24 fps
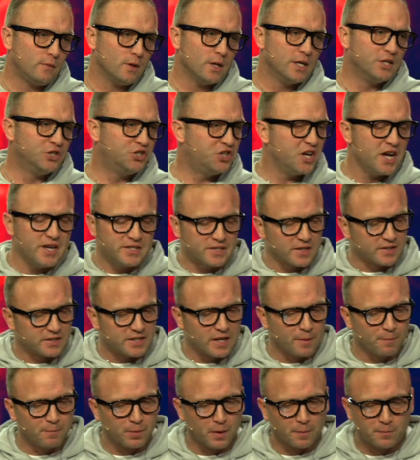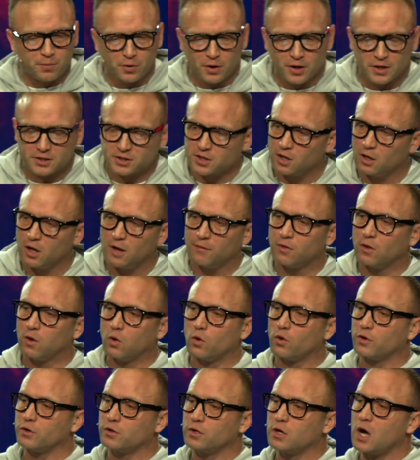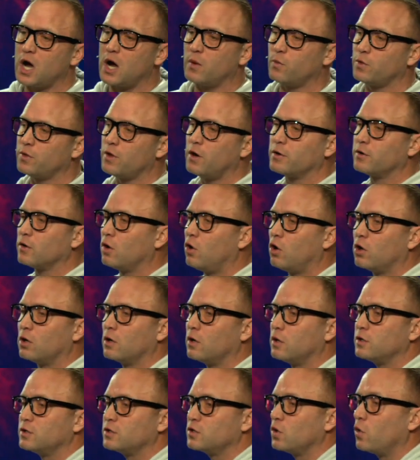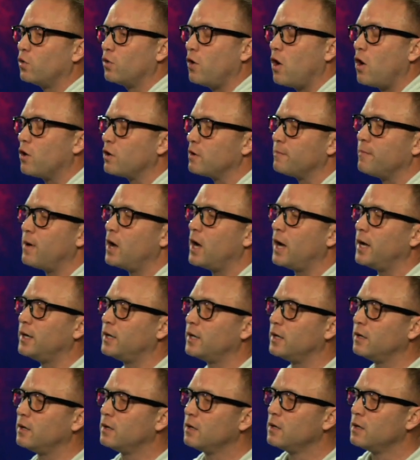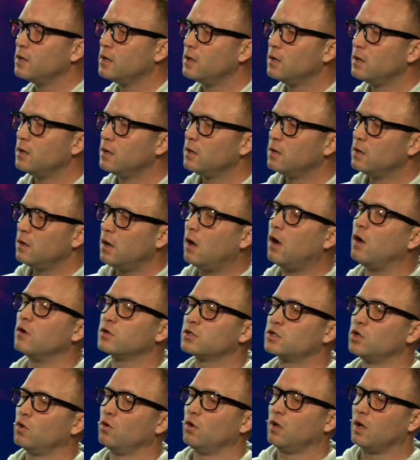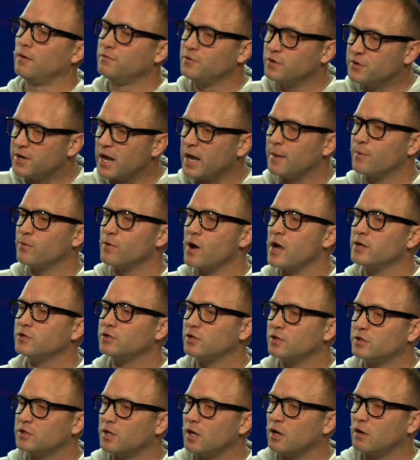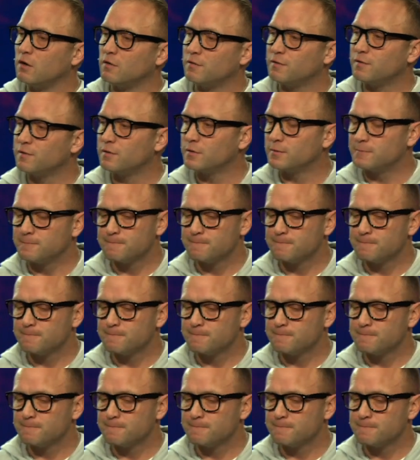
And Jesus simply put, it's to love the Lord God with all your heart, all your soul, all your mind, and also love your neighbor as yourself.